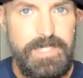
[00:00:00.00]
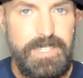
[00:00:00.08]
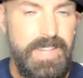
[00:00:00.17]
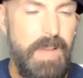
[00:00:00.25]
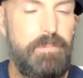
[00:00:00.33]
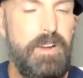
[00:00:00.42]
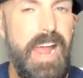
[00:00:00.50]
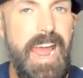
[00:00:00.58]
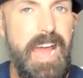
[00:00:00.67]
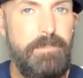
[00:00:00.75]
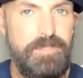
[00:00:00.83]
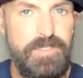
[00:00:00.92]
that
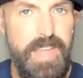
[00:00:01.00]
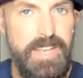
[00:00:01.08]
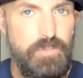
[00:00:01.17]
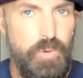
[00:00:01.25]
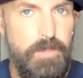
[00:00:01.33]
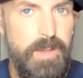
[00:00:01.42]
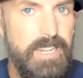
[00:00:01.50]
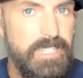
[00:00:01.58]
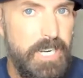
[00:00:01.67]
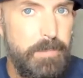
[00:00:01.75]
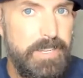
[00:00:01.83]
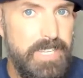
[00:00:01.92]
perhaps things would have been a
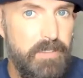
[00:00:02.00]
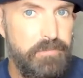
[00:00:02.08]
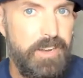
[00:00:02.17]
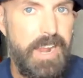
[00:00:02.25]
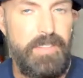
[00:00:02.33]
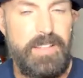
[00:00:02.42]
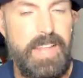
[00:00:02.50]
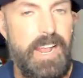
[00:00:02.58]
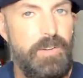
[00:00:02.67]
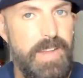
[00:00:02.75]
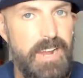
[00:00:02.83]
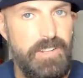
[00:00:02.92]
little bit different. I think they go
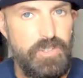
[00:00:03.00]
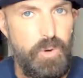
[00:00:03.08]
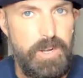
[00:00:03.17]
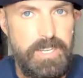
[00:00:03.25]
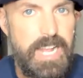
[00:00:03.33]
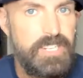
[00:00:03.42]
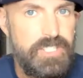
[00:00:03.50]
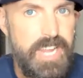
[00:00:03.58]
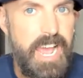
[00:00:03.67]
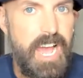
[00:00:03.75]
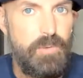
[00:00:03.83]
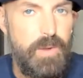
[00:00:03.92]
down and score a
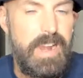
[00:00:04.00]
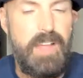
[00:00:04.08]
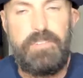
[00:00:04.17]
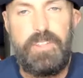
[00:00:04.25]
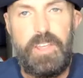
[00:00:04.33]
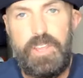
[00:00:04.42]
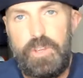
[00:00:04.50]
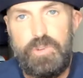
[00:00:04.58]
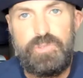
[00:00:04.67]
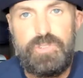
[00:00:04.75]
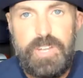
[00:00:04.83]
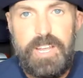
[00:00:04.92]
touchdown right after the
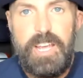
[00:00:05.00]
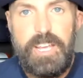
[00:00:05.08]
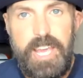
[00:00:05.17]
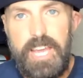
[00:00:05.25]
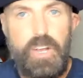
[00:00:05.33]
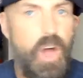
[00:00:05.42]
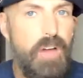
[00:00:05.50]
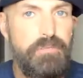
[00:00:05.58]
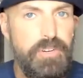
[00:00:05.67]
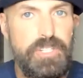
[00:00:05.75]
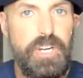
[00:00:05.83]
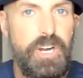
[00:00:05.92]
huge kickoff
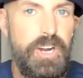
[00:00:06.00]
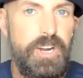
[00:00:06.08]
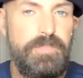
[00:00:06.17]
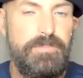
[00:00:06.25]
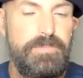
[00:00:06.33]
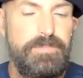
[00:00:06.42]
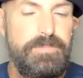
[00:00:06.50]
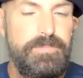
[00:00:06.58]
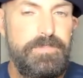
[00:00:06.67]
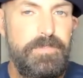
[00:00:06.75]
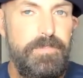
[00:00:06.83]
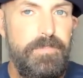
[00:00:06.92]
return.
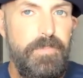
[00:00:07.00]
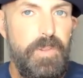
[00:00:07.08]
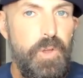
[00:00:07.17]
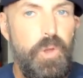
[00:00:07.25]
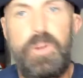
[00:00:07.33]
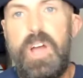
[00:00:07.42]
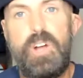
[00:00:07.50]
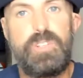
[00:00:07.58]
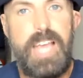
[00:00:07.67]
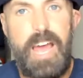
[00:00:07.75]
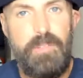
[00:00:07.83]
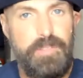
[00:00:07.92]
Who knows
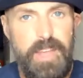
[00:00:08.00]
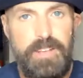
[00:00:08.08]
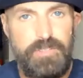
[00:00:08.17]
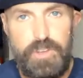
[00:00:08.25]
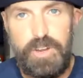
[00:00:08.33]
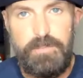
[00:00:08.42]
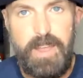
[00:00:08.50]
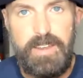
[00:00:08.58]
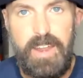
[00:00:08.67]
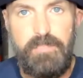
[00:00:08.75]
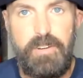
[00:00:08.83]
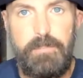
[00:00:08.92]
how things could have been
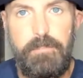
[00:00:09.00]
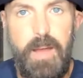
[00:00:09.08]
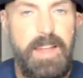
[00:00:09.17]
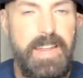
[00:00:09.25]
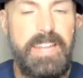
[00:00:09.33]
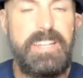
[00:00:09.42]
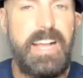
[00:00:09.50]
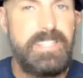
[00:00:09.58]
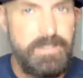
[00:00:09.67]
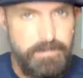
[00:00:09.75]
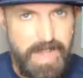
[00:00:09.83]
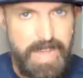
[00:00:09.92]
different, but it
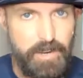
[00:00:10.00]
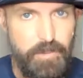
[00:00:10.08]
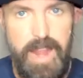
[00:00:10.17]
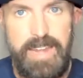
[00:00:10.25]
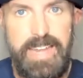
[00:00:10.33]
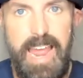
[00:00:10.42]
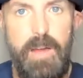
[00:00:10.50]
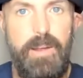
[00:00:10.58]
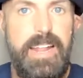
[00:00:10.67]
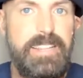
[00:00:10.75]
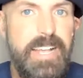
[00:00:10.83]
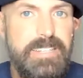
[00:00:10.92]
doesn't matter right now. And
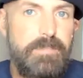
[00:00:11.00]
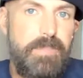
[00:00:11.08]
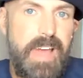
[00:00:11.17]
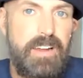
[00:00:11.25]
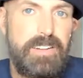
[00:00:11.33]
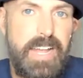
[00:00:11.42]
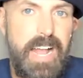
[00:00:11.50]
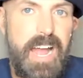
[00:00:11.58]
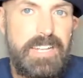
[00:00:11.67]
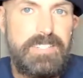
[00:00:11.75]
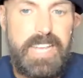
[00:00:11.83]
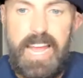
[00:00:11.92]
it doesn't matter. Like,
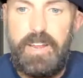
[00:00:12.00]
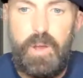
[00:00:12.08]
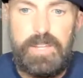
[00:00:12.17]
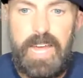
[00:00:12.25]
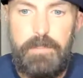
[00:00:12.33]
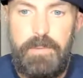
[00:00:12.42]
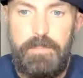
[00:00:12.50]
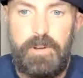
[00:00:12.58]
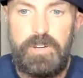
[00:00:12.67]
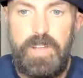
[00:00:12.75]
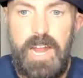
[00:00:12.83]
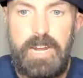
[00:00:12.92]
honestly, I know a lot of people are
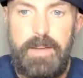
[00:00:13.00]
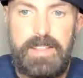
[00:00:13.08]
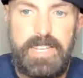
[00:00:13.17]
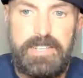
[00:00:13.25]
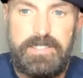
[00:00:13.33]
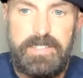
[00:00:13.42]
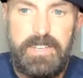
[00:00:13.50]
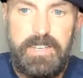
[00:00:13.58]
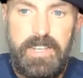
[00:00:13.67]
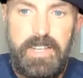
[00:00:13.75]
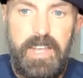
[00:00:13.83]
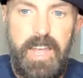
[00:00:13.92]
talking about this
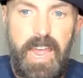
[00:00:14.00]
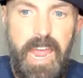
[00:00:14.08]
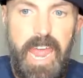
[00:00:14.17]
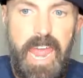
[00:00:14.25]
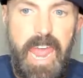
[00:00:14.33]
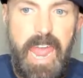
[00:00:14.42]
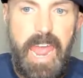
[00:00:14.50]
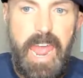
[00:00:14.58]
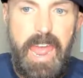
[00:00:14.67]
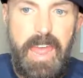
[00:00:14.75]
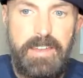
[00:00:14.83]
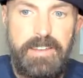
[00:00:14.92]

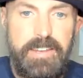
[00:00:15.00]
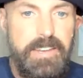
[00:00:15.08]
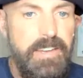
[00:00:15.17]
and,